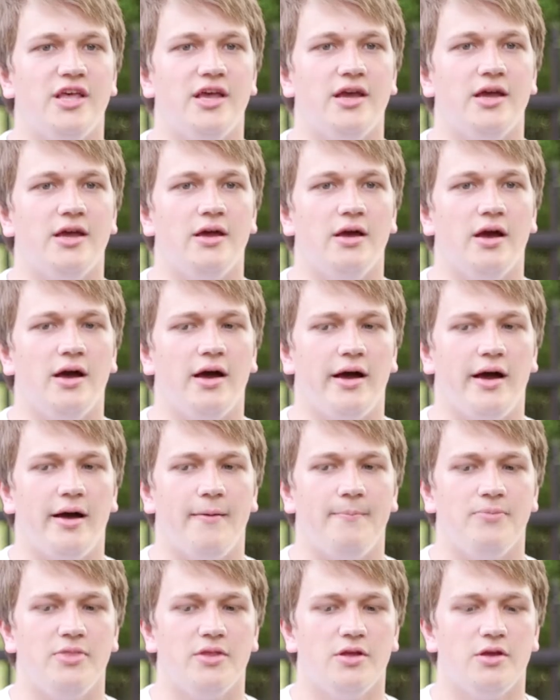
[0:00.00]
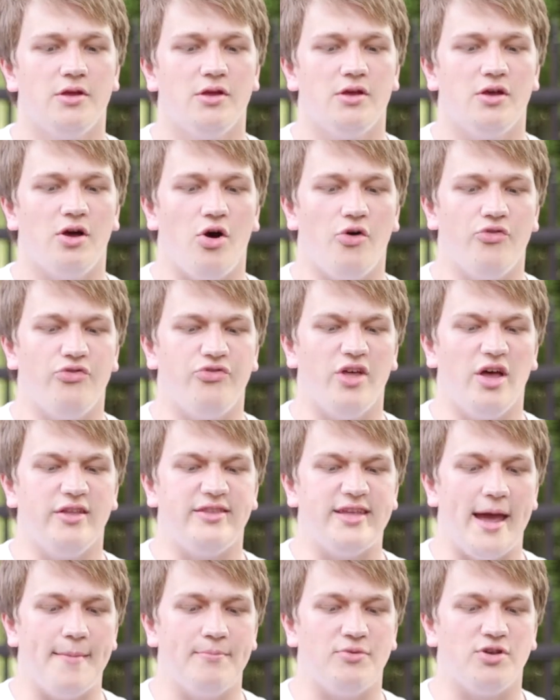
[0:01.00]
they
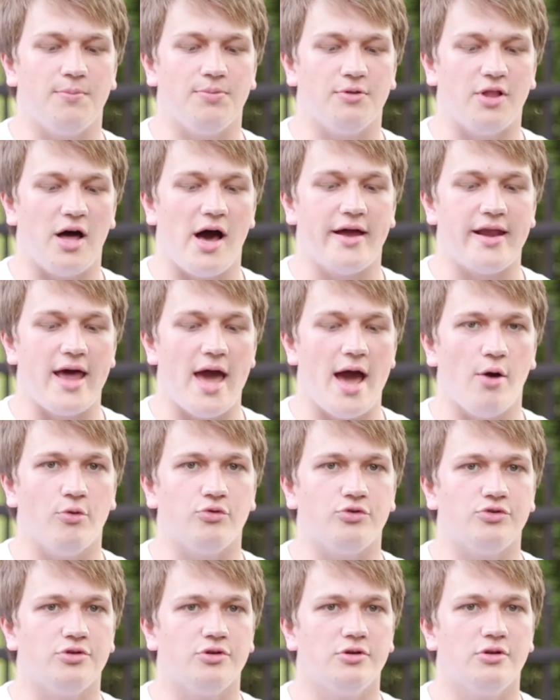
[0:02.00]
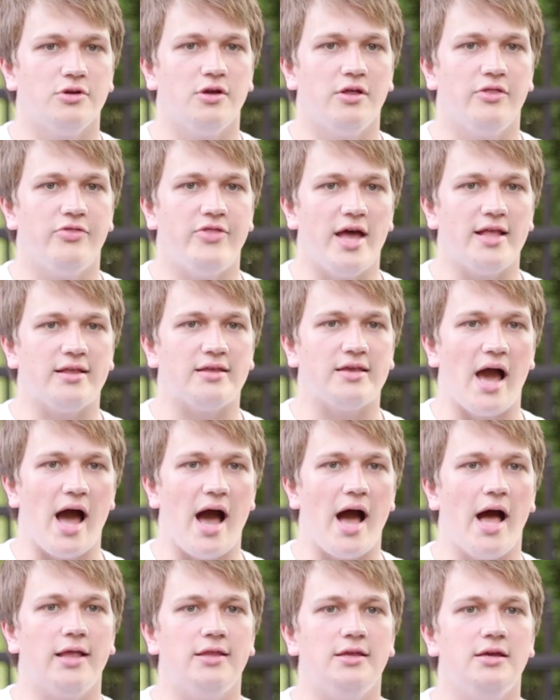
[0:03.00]
attempt to blot out, that
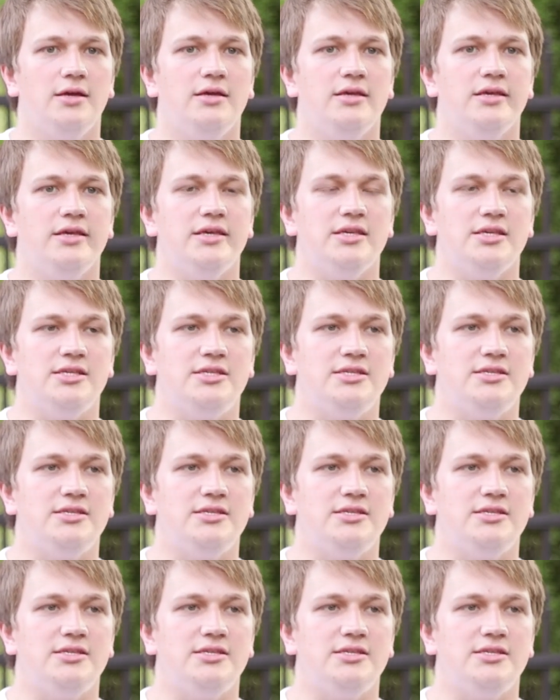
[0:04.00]
God is